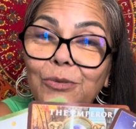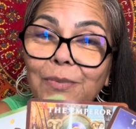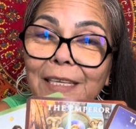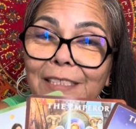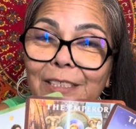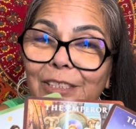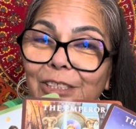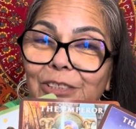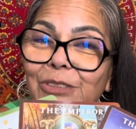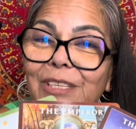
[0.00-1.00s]
of
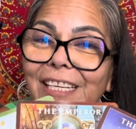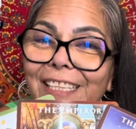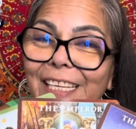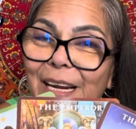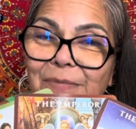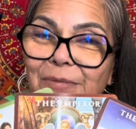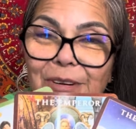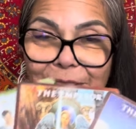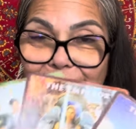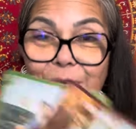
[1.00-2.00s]
Pentacles, you got the Emperor,
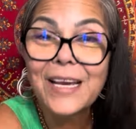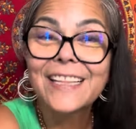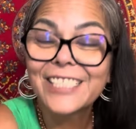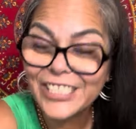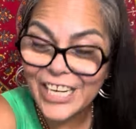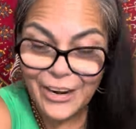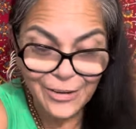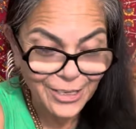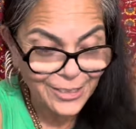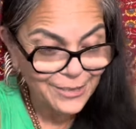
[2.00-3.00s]
and you got the
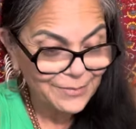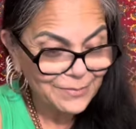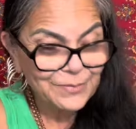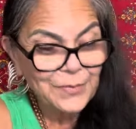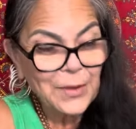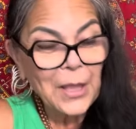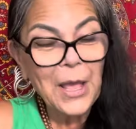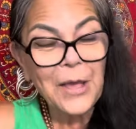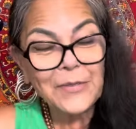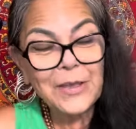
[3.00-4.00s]
Chariot.
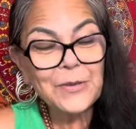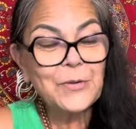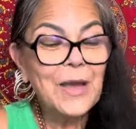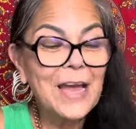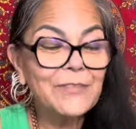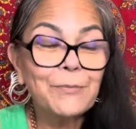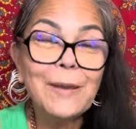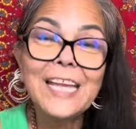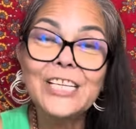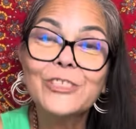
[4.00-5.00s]
And then you have the
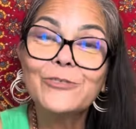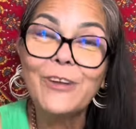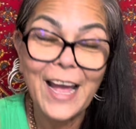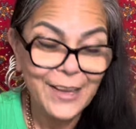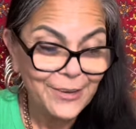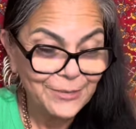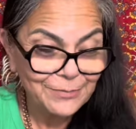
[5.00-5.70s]
Page of Fire.